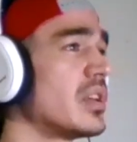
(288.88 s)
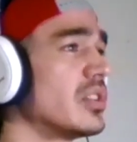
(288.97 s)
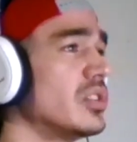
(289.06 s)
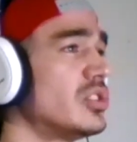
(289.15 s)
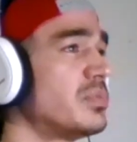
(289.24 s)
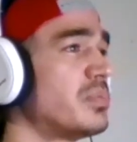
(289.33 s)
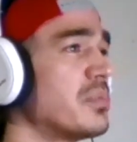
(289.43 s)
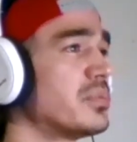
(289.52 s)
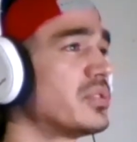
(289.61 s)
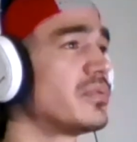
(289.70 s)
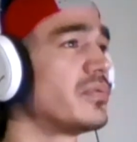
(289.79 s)

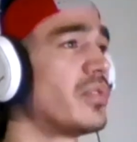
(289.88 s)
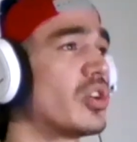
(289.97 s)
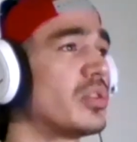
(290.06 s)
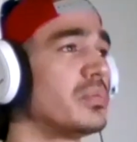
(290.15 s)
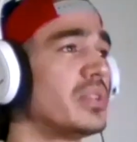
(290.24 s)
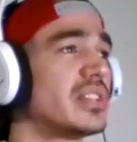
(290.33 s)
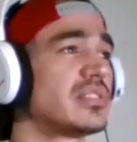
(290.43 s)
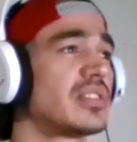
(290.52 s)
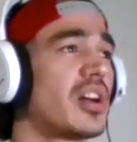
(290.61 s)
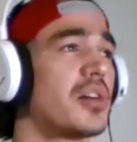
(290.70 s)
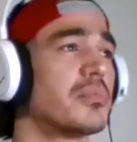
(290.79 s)
Goosebumps formed as
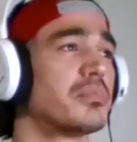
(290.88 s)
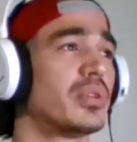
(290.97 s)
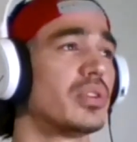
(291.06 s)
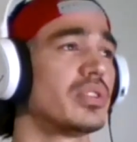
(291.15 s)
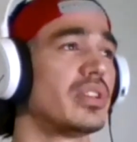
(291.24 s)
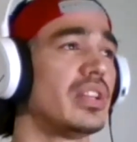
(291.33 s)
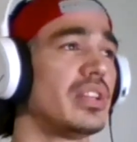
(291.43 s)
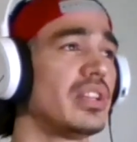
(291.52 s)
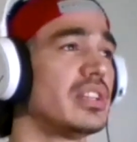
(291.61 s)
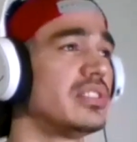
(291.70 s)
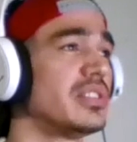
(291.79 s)
Tom pulled
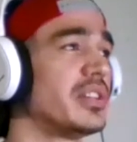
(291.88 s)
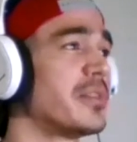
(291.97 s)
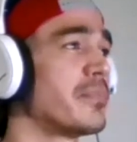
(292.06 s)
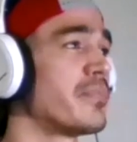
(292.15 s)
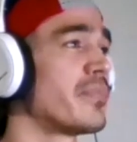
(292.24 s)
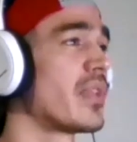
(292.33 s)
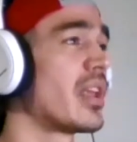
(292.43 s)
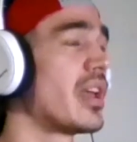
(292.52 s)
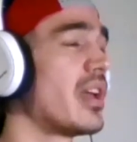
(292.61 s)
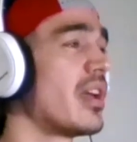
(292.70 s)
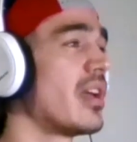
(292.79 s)
Lilly into him.
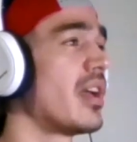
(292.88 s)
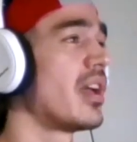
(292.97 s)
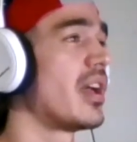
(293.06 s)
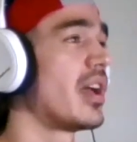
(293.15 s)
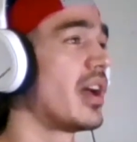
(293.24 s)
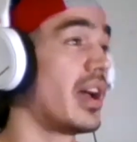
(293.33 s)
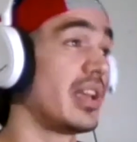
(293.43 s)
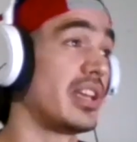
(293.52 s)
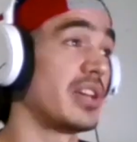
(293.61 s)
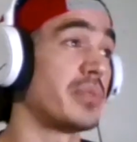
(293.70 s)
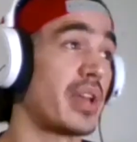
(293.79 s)
I
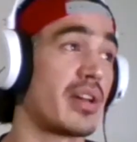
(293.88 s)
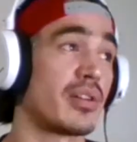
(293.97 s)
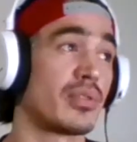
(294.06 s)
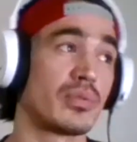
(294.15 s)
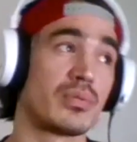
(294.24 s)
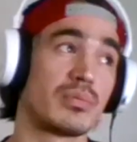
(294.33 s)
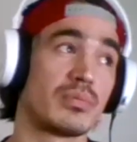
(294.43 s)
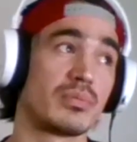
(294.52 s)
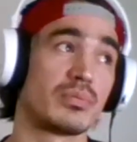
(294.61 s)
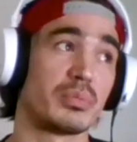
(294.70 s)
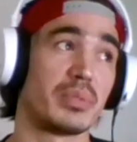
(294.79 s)
am now,
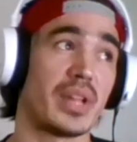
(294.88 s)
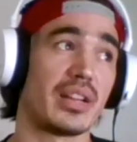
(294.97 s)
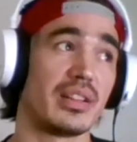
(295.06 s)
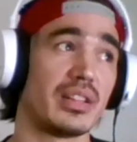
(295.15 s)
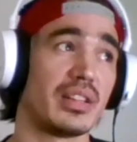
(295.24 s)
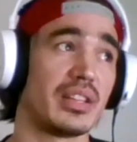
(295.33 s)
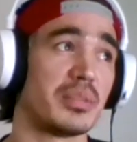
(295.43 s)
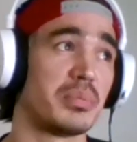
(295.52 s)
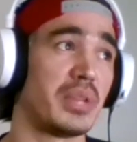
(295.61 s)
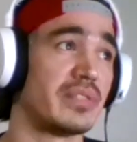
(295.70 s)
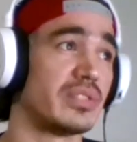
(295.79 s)
replied Lilly in a
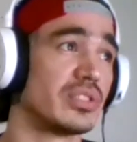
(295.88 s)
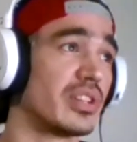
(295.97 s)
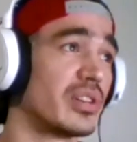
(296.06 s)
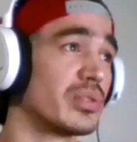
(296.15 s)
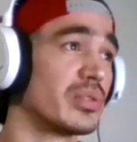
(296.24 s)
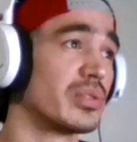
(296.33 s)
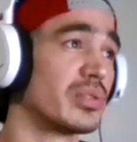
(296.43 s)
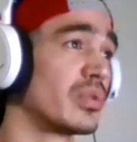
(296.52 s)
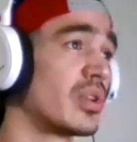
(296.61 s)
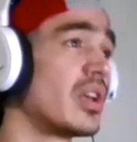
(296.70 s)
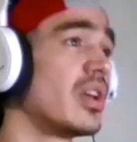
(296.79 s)
playful tone.
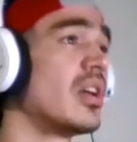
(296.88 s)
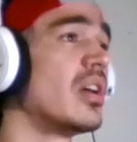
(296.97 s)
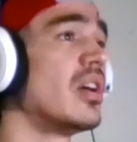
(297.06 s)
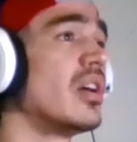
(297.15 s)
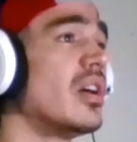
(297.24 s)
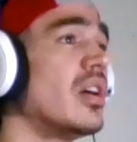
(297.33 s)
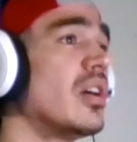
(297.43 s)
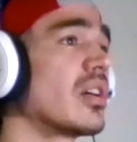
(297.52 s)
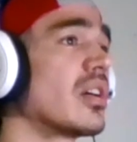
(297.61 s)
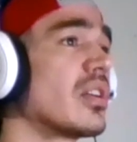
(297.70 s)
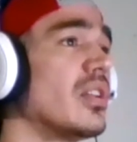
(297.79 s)

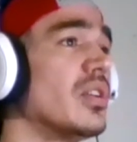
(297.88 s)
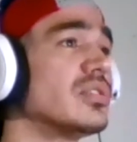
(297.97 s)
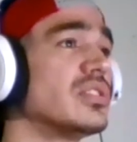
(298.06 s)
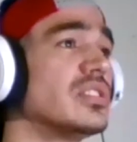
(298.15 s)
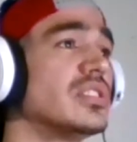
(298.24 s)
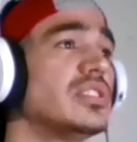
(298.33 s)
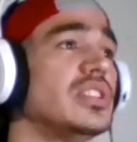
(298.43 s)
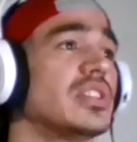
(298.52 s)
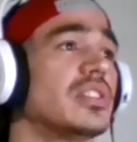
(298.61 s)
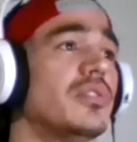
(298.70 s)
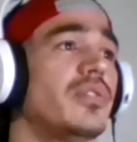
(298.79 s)
Closer, she
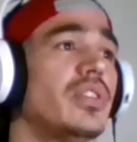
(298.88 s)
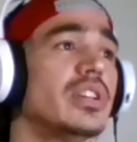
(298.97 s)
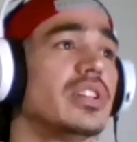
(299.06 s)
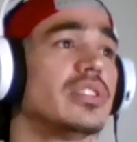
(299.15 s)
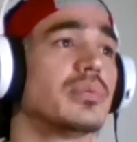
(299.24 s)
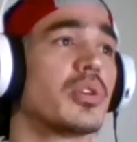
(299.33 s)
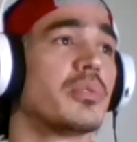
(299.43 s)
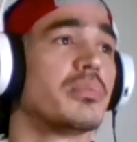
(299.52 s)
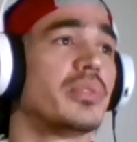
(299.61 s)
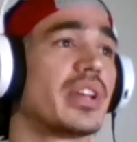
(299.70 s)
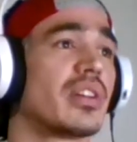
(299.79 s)
could feel his warm
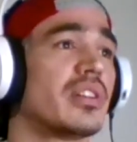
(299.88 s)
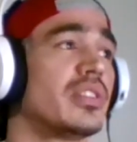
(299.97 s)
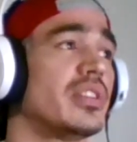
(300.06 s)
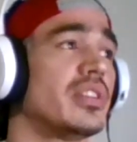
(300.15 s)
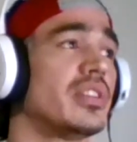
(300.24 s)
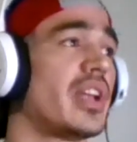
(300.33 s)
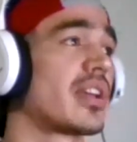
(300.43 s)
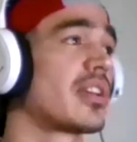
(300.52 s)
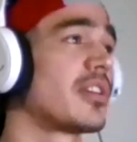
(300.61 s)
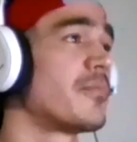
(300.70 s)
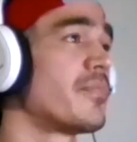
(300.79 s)
breath on her
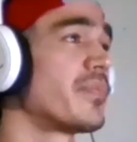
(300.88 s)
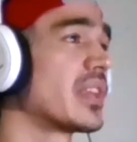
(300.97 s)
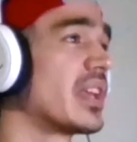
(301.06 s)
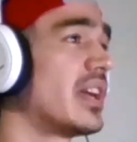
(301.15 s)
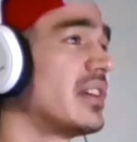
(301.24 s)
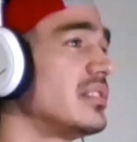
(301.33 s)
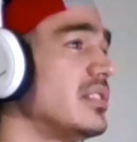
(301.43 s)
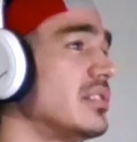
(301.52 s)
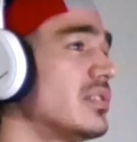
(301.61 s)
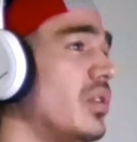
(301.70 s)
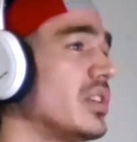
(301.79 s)
neck as he
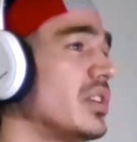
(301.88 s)
slowly